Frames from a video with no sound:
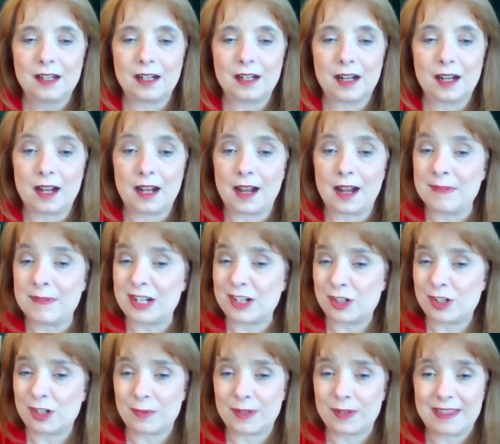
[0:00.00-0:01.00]
Uh, I'm not
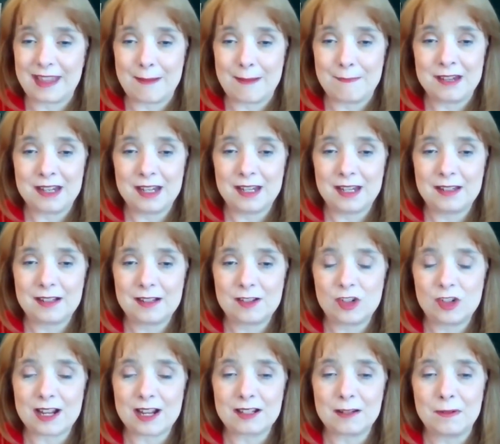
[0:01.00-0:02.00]
sure what that means.
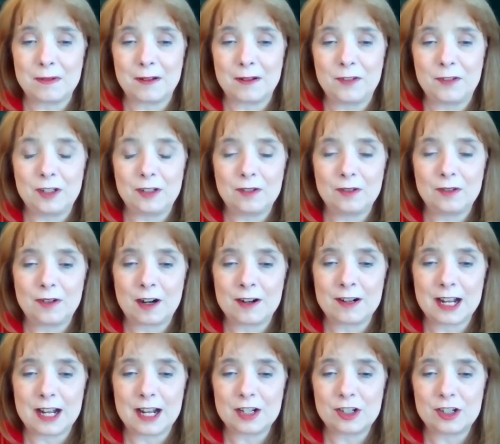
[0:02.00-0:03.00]
Josip, if you are
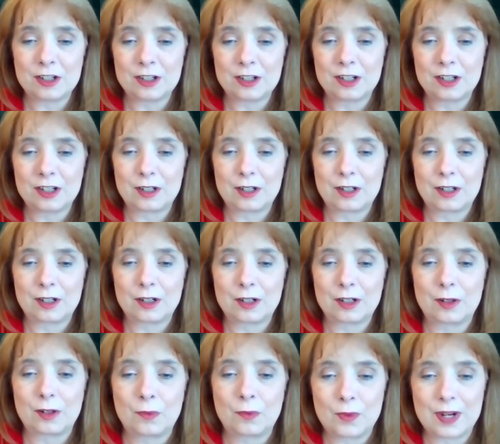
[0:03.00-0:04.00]
not
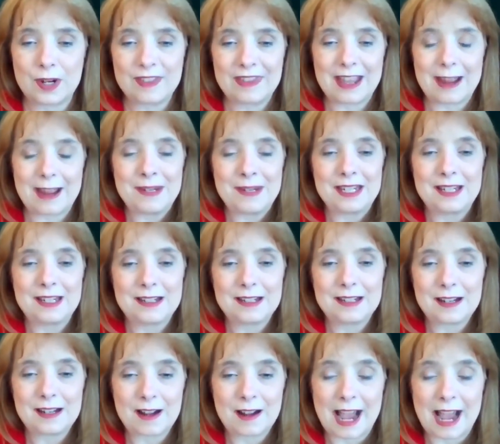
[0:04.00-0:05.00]
sure what that means,
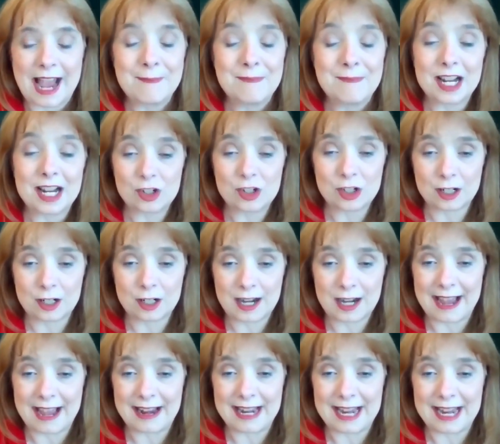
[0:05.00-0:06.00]
I'm not sure
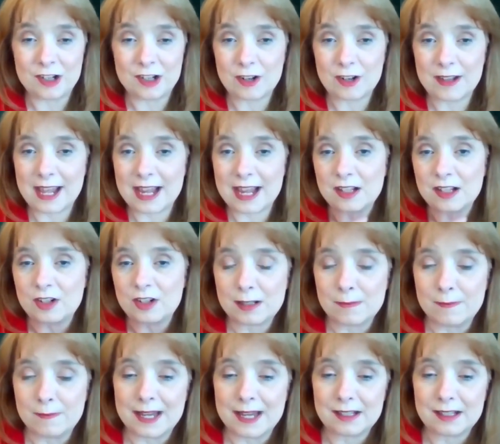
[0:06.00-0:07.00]
how to answer that, so
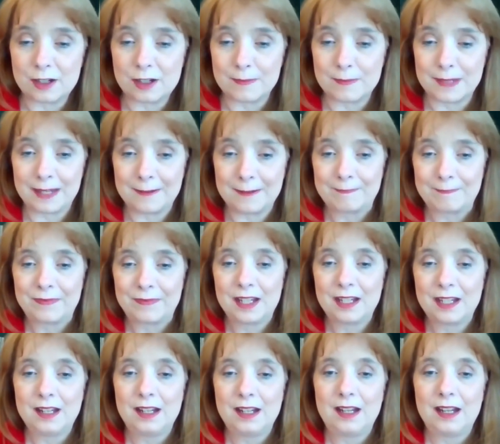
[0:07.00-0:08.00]
just message me.
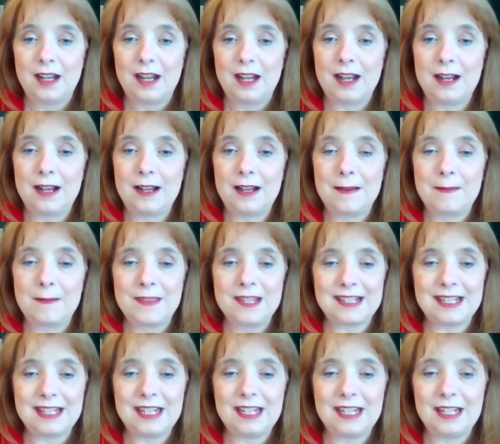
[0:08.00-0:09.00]
Um,
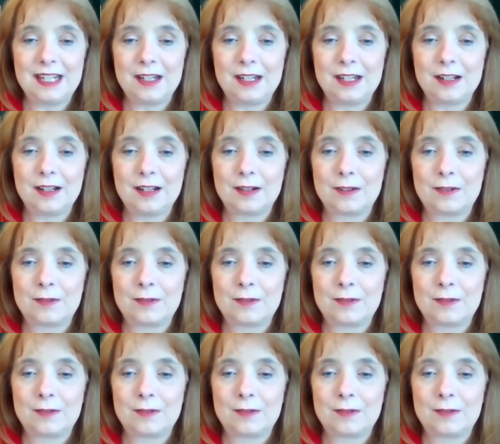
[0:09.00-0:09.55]
let's see,